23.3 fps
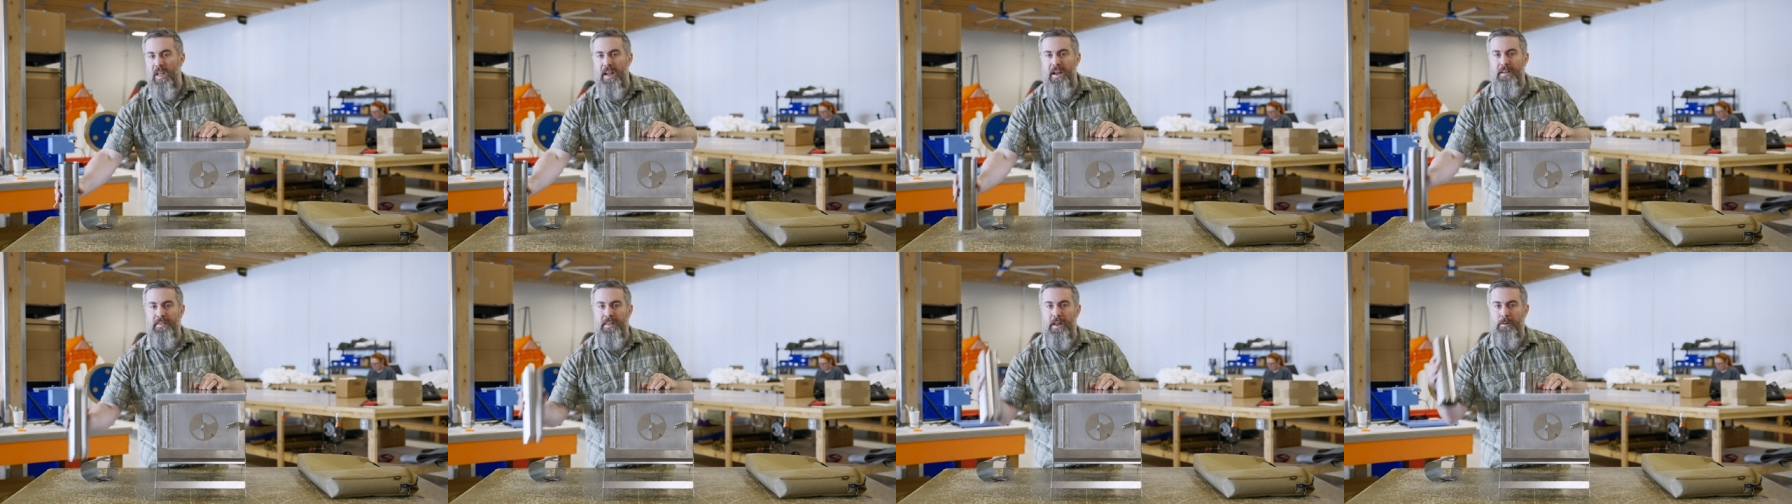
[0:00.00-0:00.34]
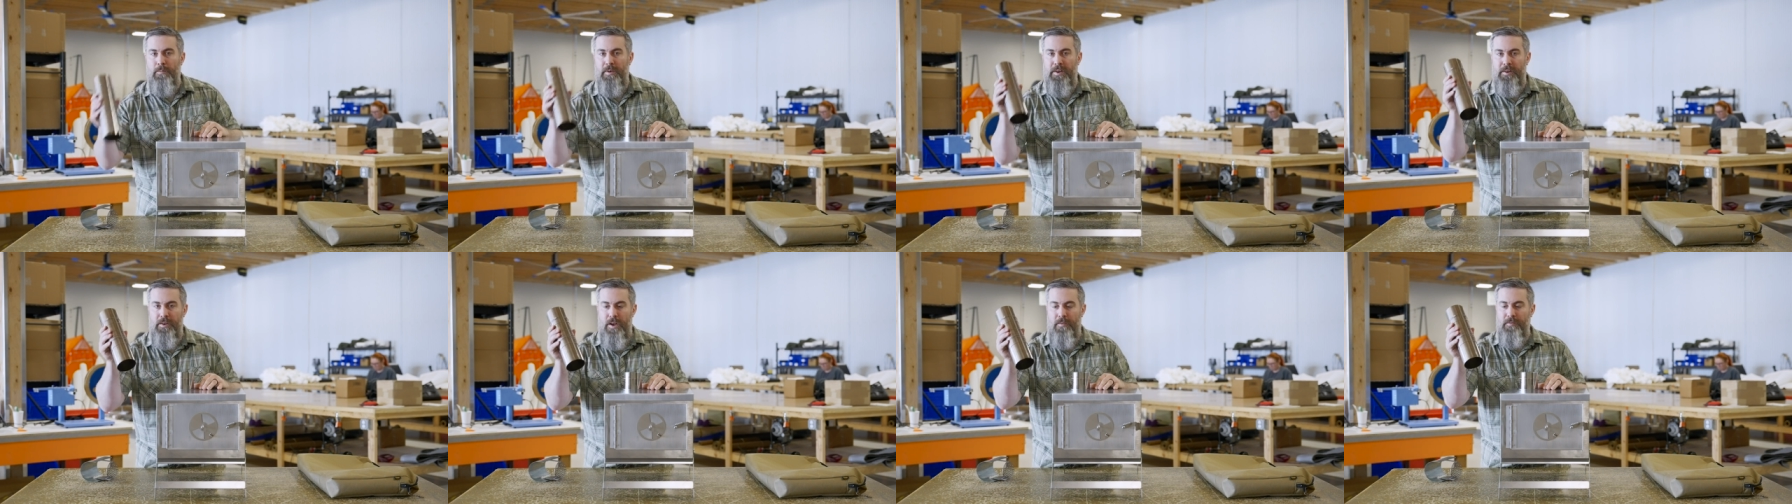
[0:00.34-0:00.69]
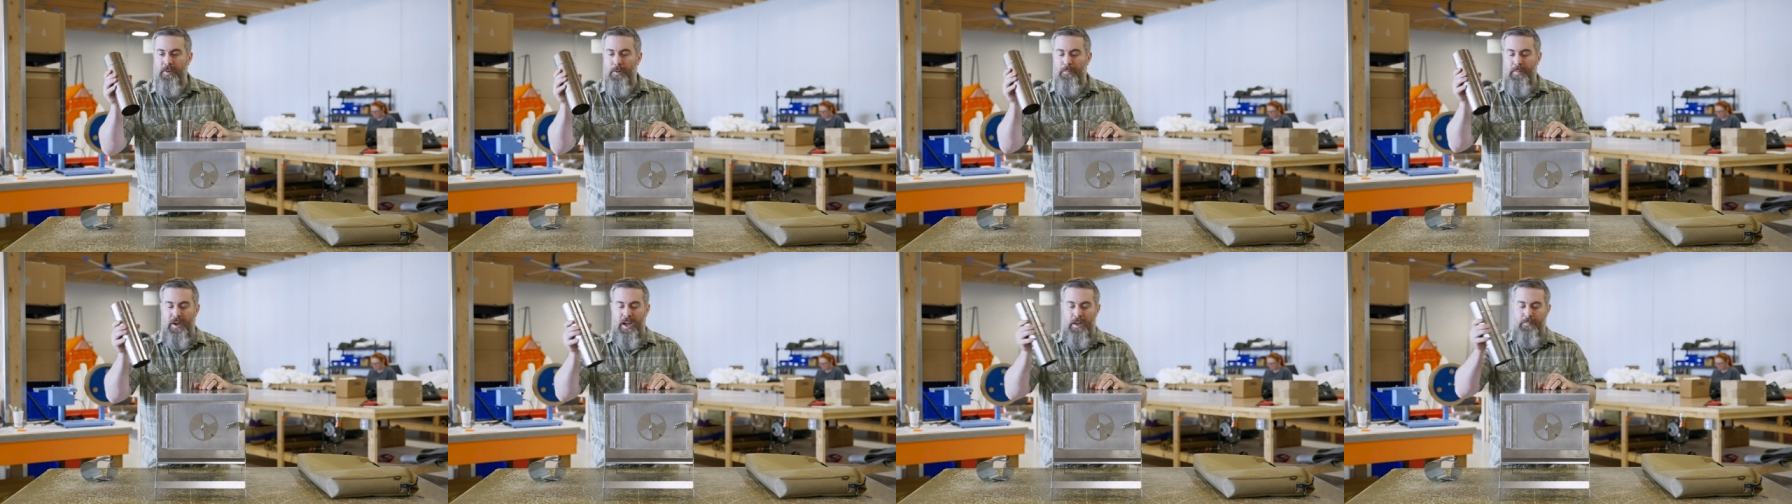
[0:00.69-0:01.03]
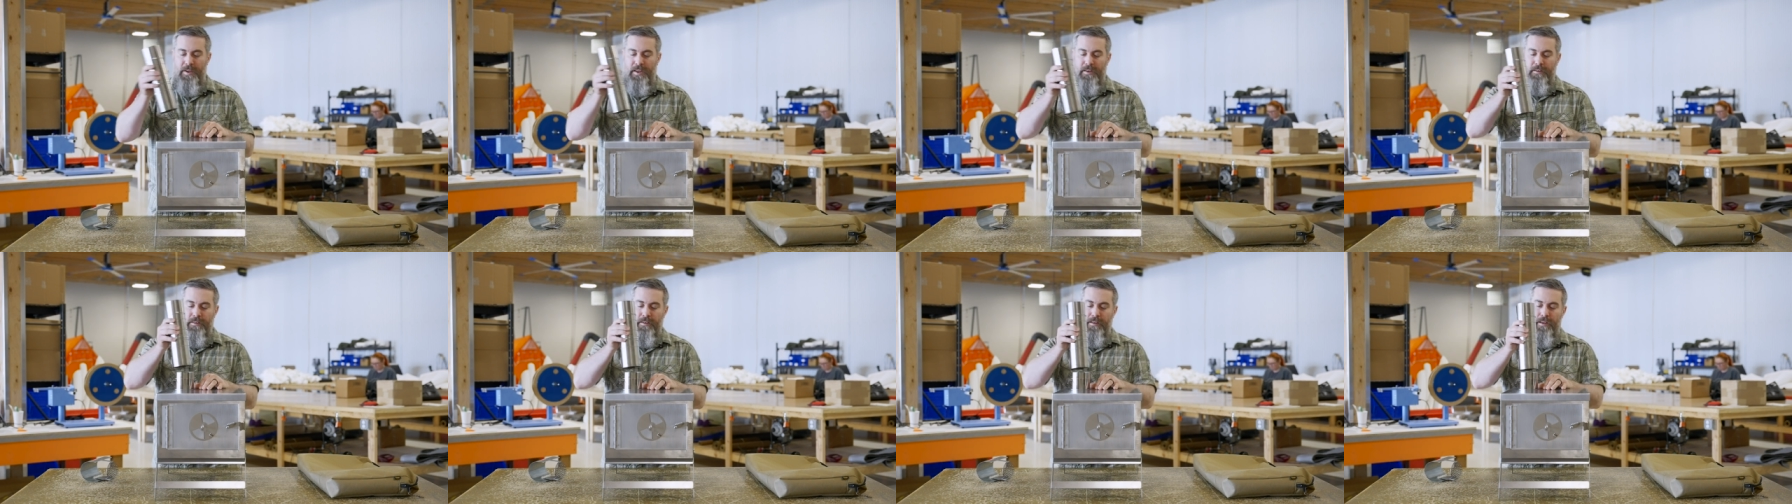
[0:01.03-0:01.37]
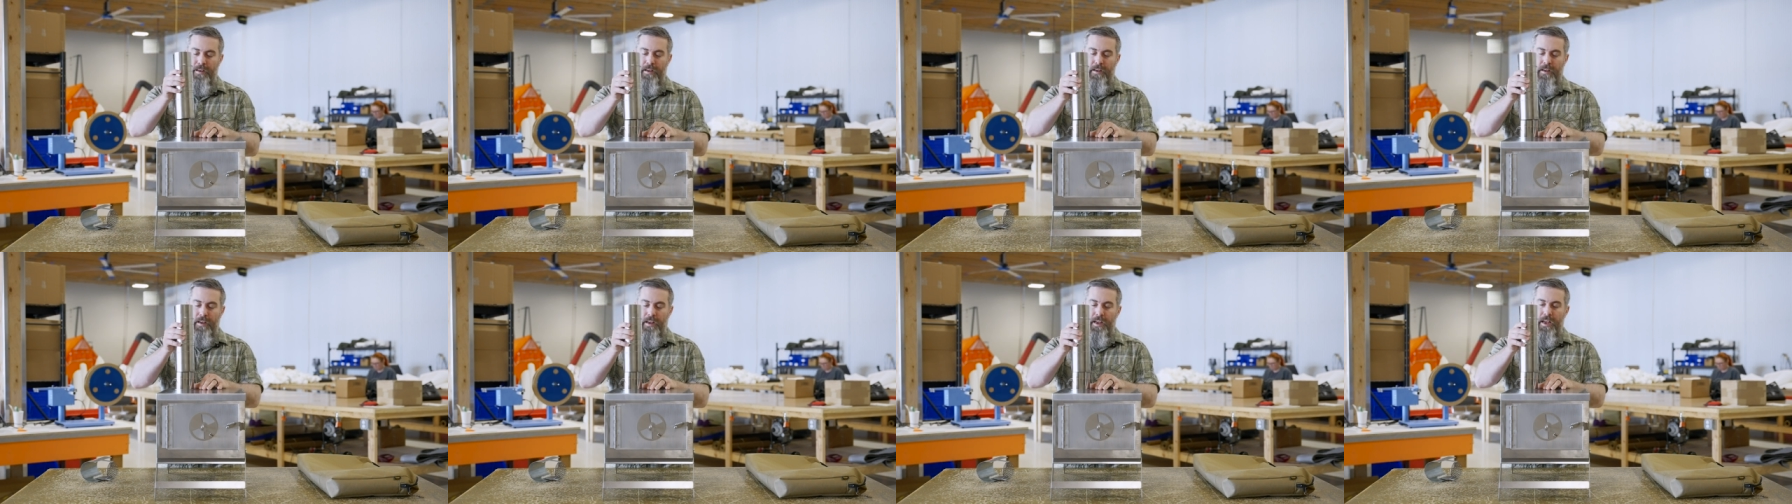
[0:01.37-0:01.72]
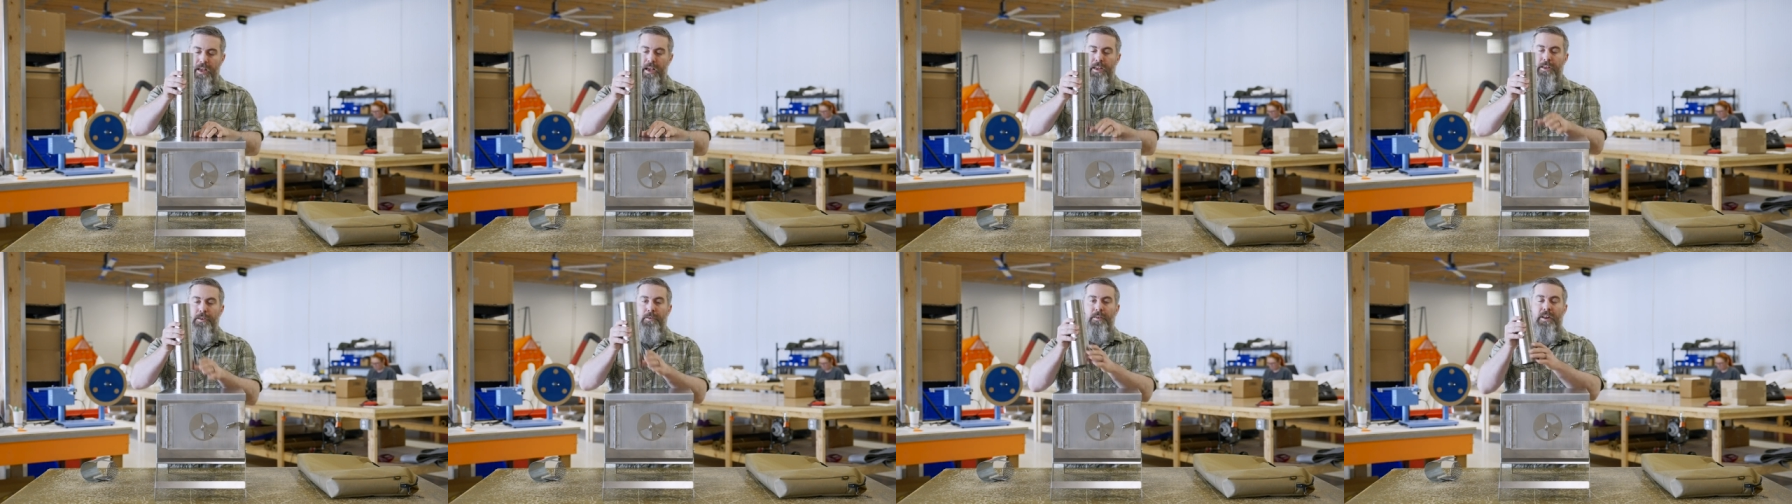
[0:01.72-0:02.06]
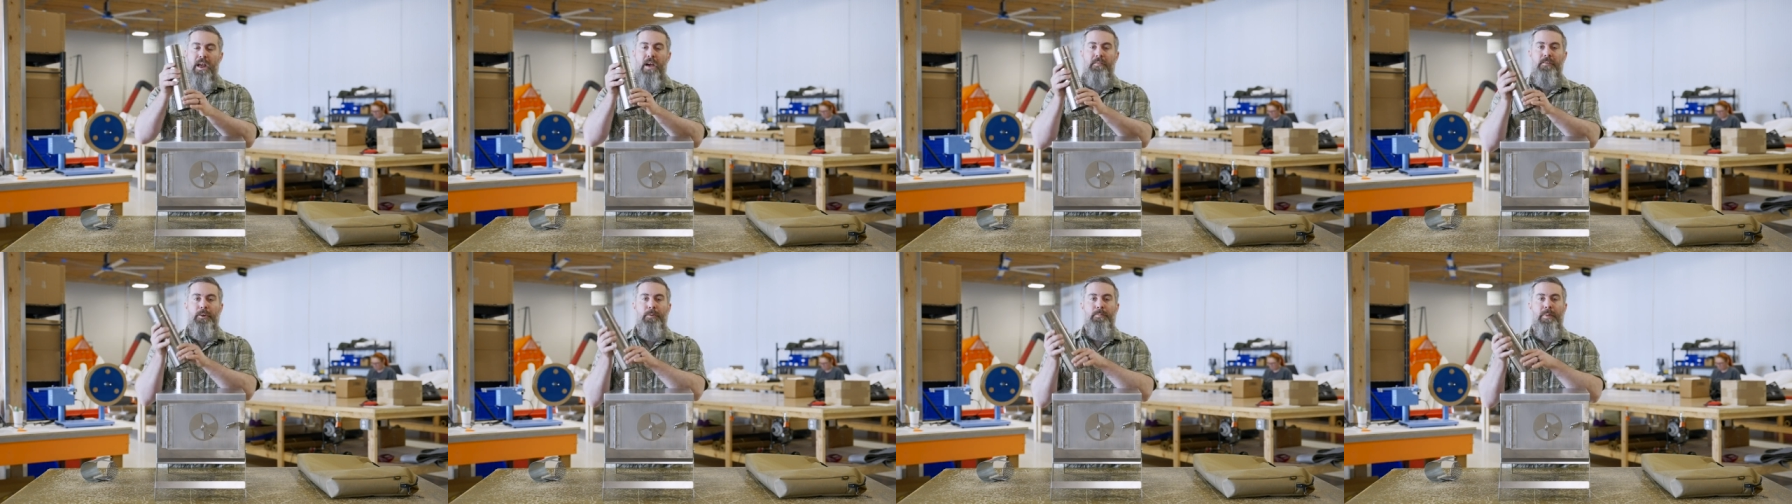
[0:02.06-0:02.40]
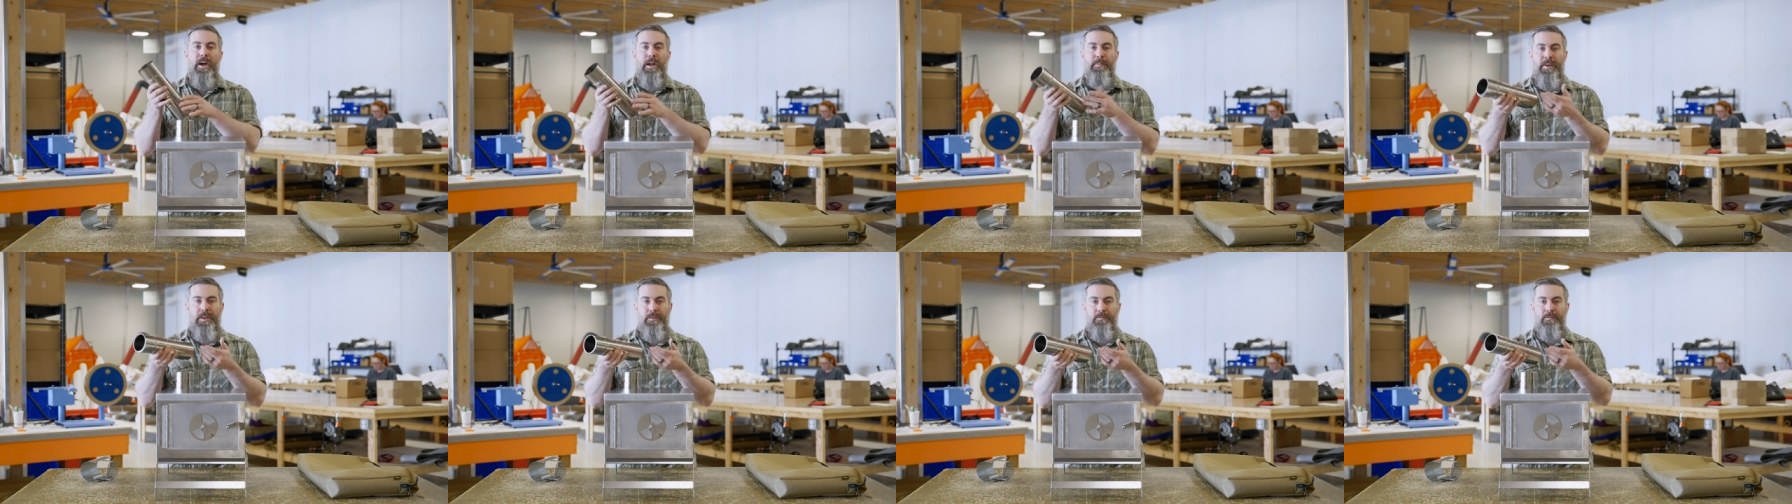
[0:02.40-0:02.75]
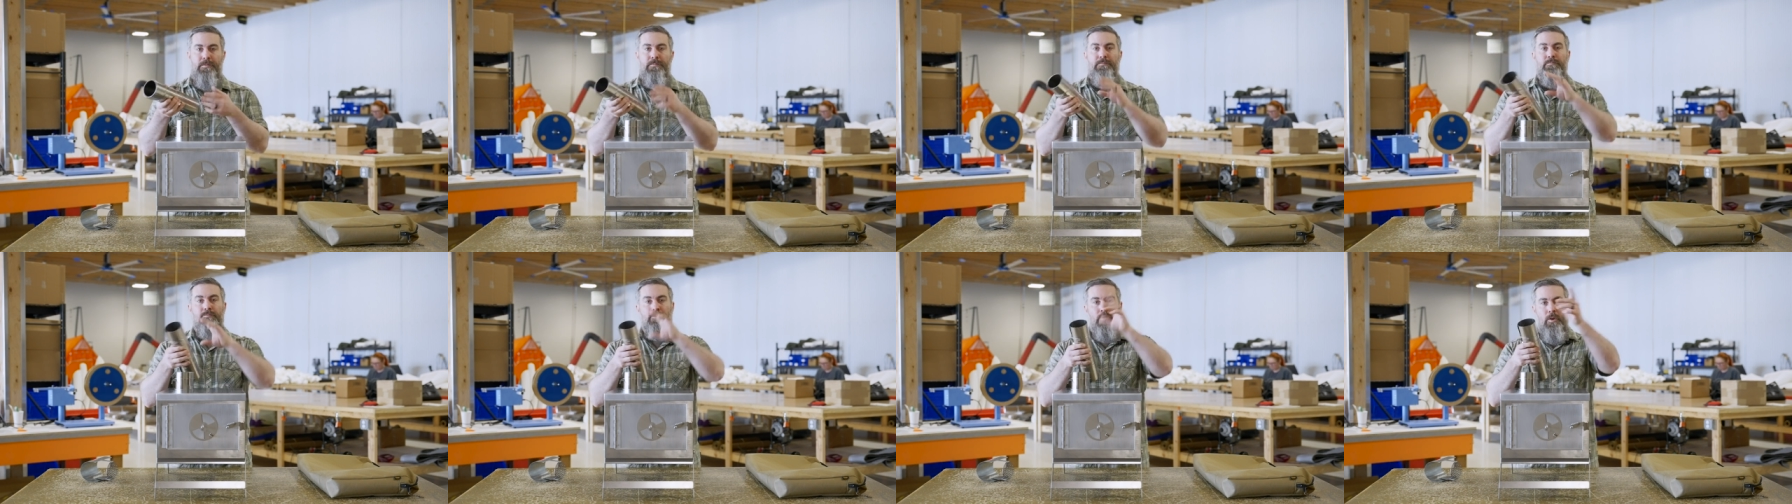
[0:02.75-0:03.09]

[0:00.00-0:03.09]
And then when you have your piping, you would have your piping